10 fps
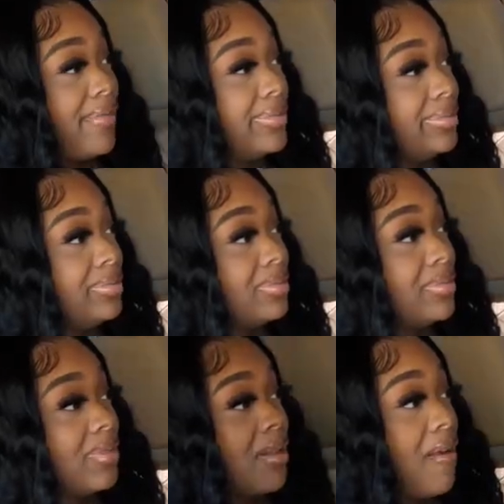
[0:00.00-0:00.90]

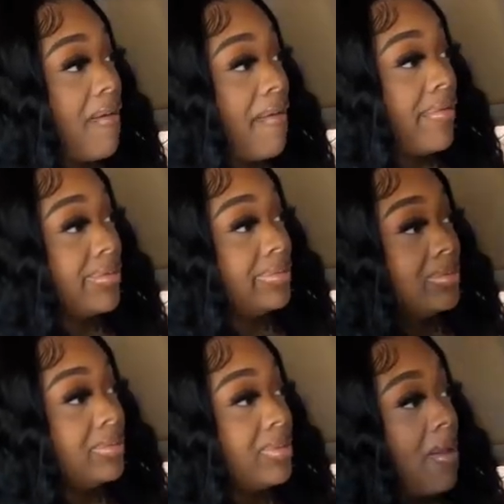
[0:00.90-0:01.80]

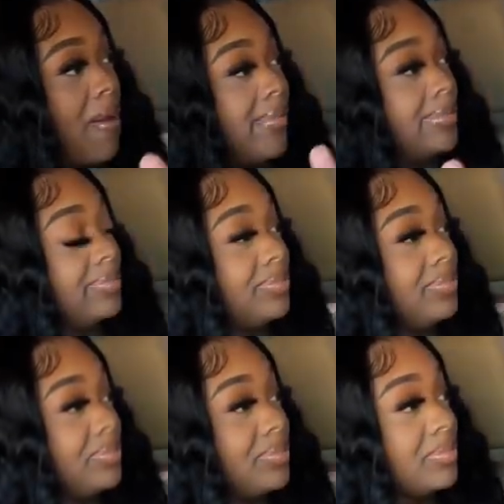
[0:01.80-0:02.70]

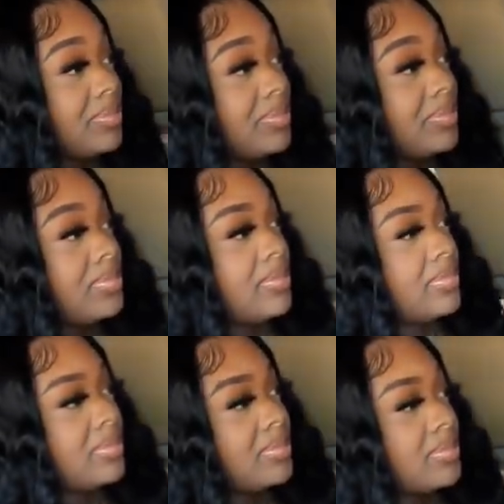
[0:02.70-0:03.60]

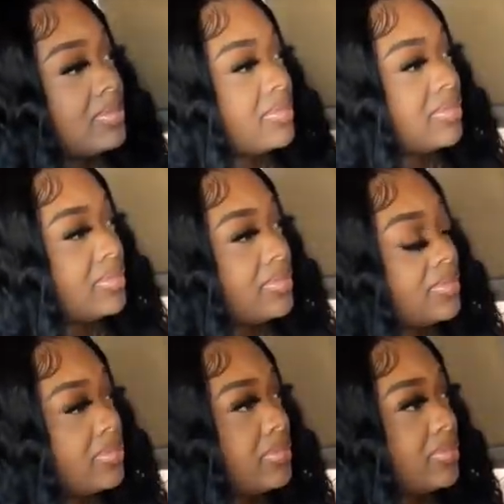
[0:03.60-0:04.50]

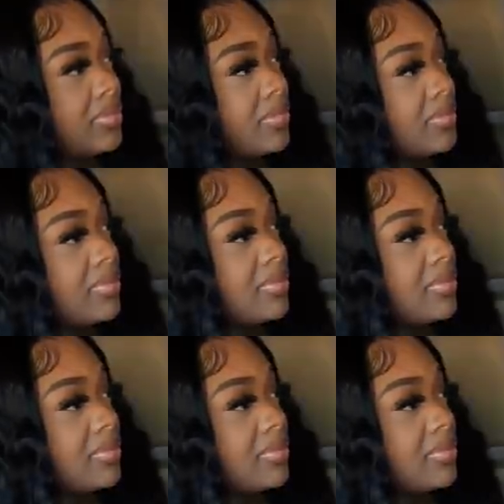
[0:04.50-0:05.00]
This person isn't speaking.